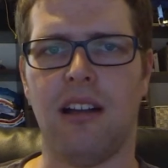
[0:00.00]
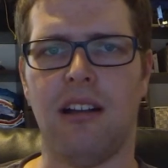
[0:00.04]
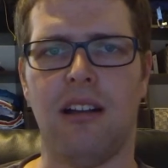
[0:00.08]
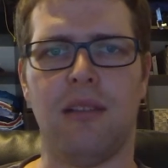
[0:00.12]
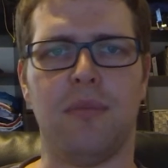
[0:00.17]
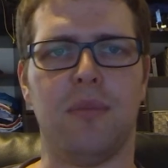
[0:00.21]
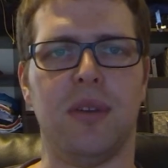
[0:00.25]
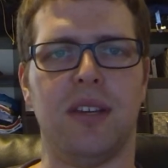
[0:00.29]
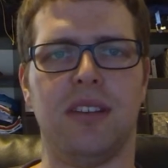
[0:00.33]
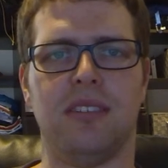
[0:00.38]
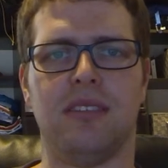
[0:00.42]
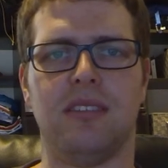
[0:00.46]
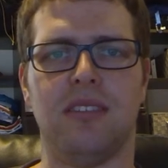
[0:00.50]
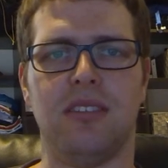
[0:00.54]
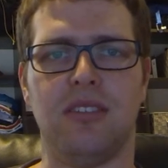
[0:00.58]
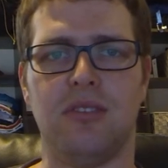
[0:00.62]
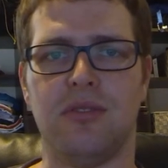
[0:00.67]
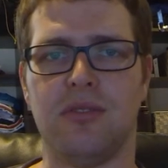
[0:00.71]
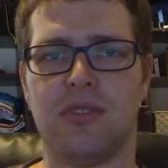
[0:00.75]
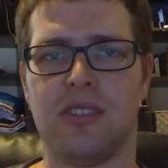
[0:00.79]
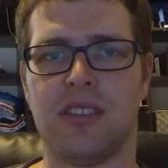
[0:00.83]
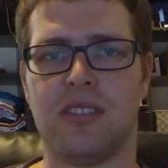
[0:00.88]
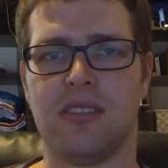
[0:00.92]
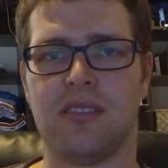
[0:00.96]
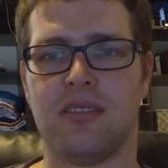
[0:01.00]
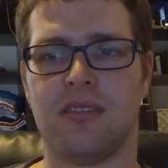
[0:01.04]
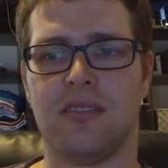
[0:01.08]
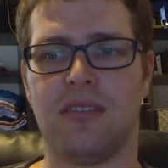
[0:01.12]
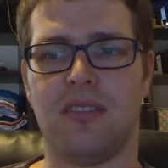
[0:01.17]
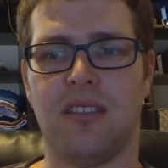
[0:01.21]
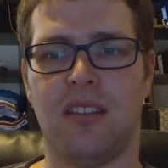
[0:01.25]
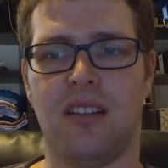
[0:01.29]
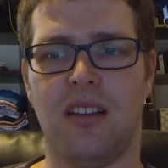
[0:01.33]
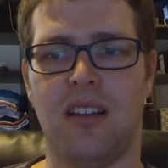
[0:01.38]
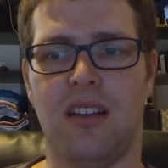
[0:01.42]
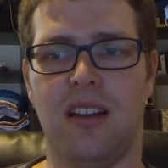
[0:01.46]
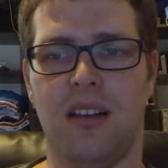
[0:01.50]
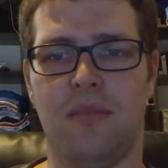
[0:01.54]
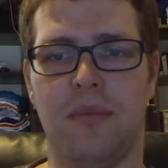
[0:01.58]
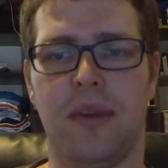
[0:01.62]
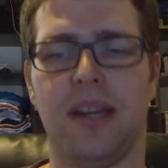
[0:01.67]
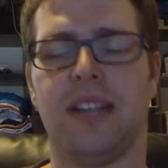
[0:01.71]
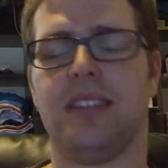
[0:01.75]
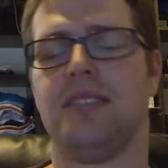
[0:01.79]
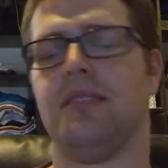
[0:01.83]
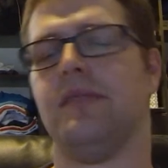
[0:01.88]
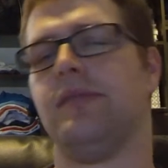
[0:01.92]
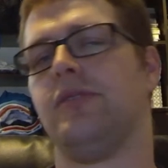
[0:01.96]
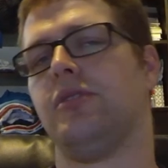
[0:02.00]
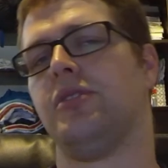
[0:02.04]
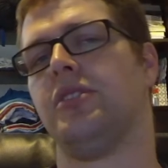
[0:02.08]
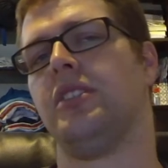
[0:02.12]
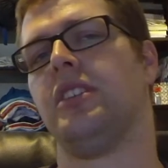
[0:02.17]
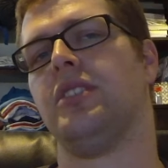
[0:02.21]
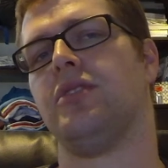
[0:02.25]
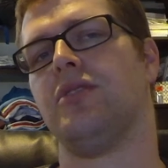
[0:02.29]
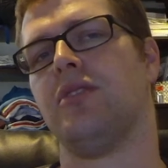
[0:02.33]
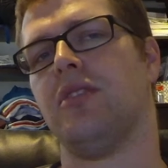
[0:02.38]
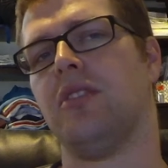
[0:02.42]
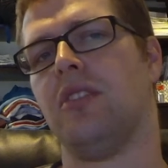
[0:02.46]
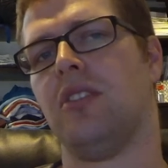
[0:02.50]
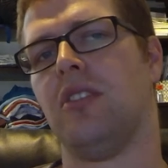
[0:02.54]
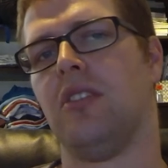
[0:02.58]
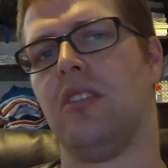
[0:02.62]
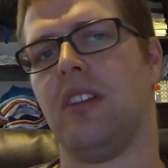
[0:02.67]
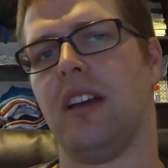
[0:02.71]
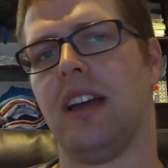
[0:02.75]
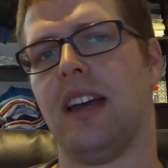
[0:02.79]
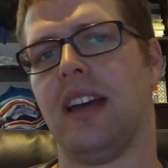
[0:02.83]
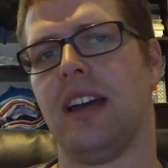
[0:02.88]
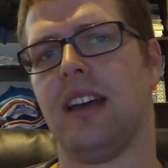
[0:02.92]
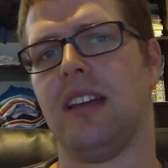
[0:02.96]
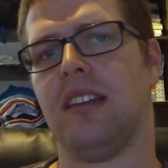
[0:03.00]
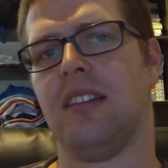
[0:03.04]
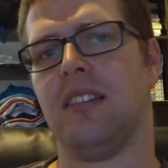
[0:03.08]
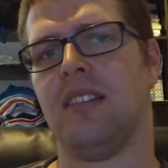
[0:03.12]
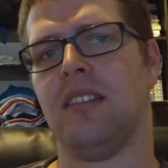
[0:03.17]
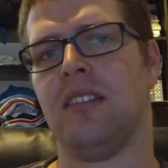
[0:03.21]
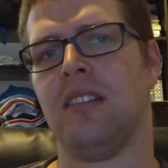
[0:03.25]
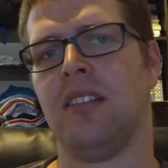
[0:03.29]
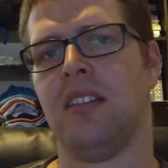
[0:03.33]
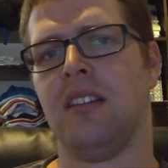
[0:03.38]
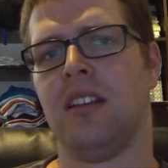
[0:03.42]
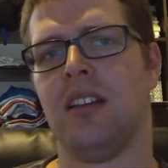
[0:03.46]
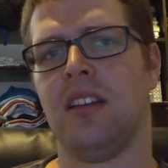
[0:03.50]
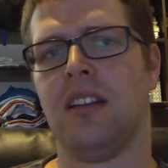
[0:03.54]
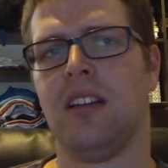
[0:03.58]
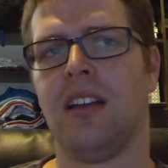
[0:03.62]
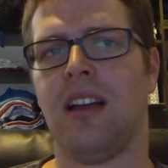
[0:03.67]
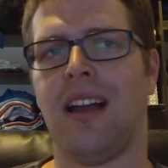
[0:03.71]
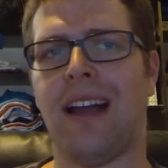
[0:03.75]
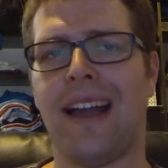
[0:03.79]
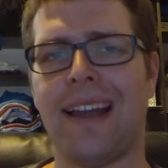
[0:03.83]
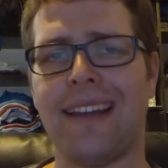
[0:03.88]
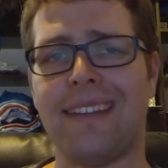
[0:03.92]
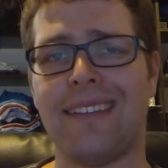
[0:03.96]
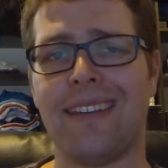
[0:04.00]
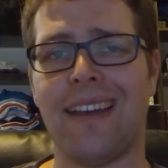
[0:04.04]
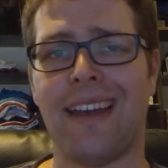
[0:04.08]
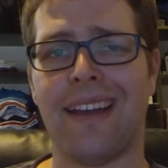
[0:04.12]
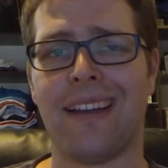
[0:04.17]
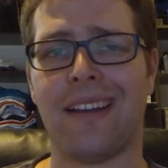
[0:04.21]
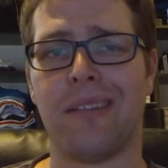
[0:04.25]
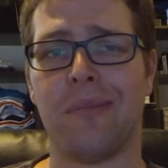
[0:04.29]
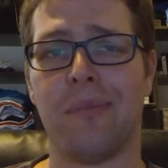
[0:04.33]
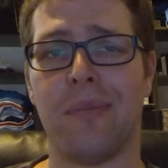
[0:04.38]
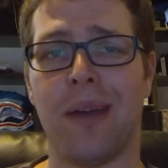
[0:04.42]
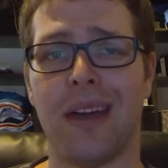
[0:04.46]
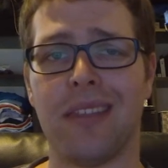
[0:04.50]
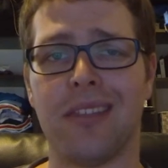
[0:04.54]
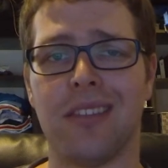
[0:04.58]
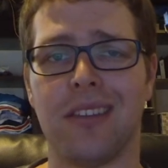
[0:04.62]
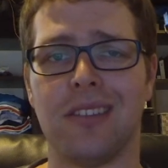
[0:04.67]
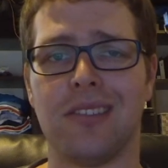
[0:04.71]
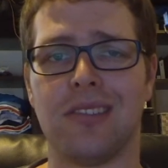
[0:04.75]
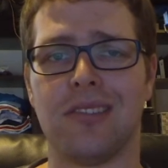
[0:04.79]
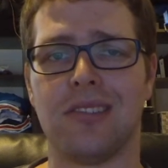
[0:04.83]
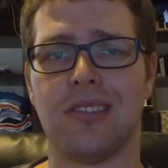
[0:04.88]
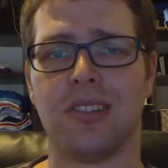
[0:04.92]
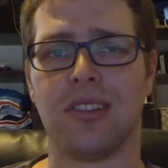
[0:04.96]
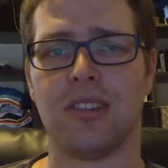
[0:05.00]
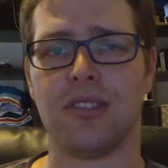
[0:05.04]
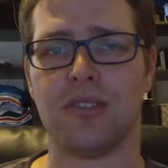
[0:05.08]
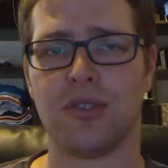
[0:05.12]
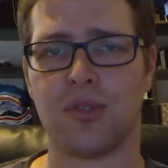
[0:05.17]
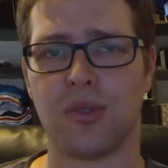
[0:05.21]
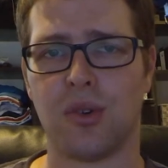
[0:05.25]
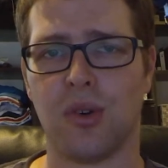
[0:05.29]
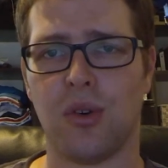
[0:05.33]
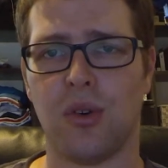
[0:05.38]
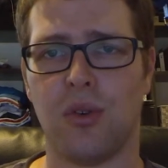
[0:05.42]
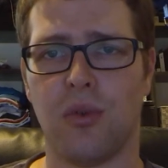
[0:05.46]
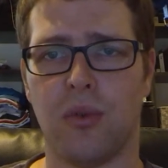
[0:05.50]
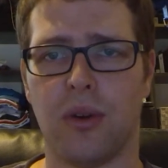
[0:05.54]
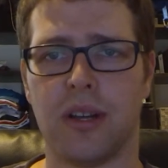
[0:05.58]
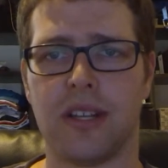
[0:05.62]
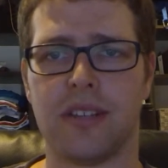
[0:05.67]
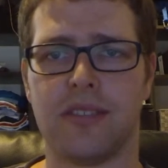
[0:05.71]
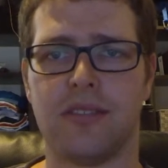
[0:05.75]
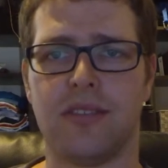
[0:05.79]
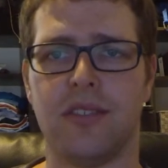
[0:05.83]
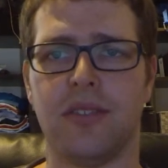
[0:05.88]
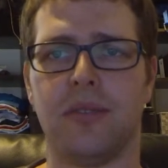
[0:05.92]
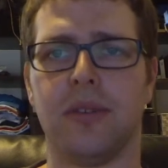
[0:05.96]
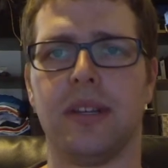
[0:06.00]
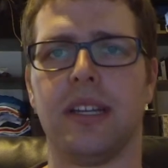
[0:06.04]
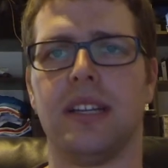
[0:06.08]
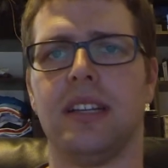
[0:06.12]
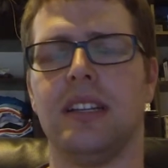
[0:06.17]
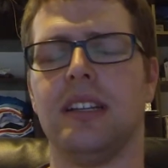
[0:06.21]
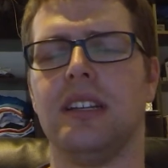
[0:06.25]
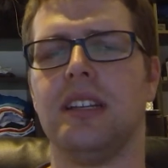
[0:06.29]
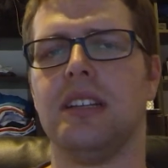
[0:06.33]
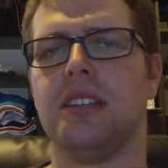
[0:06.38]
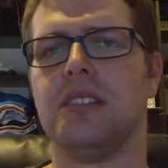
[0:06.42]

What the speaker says: because it uses a mix of traditional and high-tech methods to control what it's doing.